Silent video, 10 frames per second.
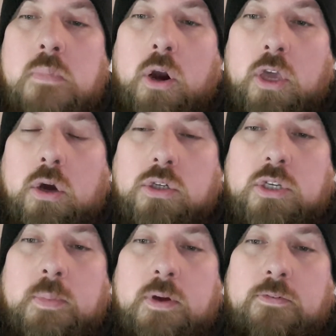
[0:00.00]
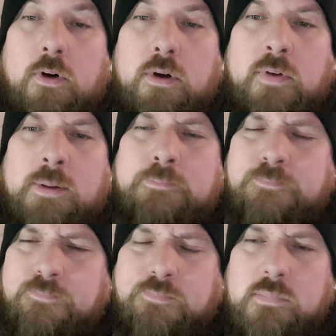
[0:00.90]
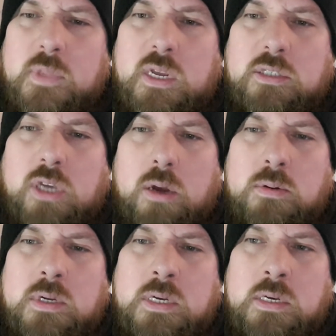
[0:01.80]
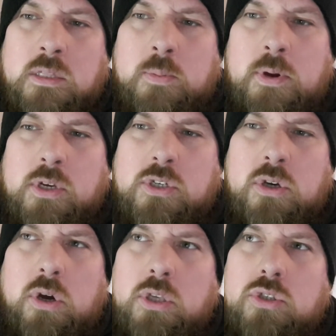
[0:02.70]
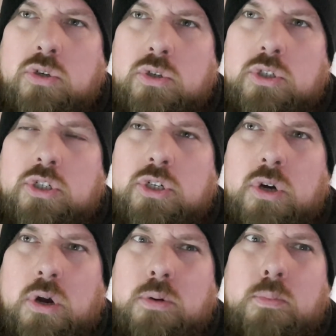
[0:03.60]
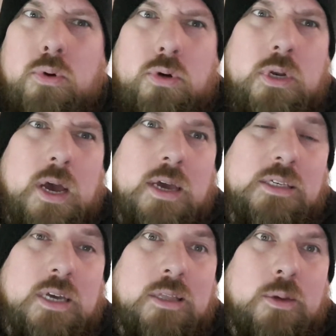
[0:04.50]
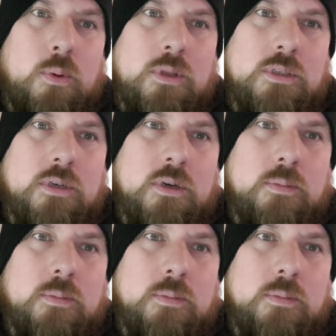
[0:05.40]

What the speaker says: Only costing me a fiver. So the person got in touch on Monday saying they wanted